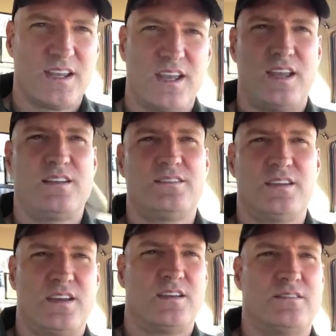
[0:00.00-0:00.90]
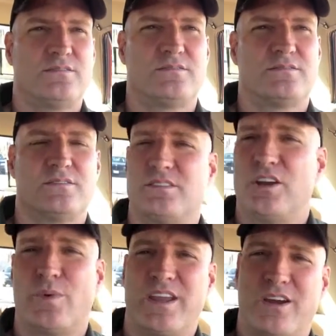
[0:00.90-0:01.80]
And uh,
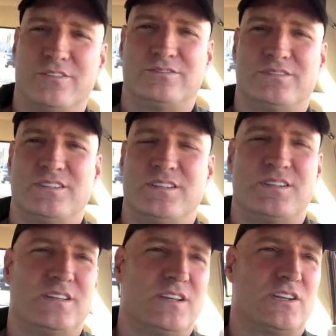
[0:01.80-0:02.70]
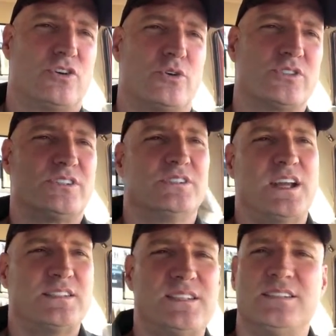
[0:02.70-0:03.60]
here we go. Cruising in
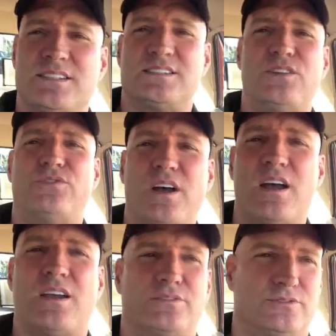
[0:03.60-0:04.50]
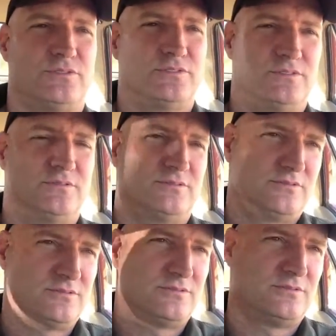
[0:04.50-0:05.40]
nineteen
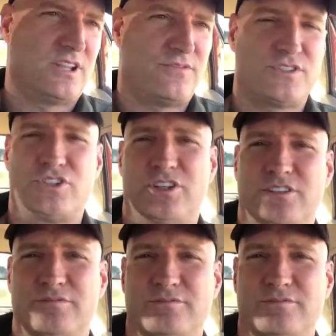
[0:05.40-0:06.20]
sixty-five. Life is good.